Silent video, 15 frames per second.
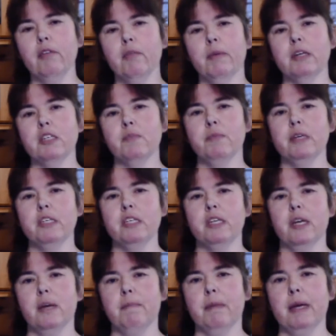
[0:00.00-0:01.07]
everybody's
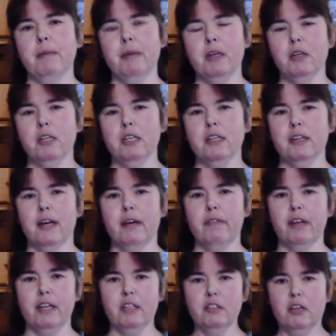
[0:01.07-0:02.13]
busy and maybe you didn't
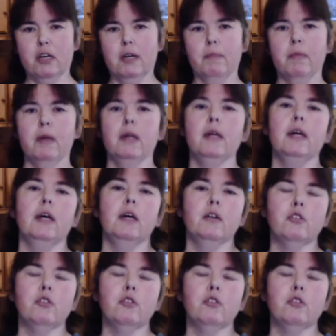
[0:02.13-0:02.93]
have any time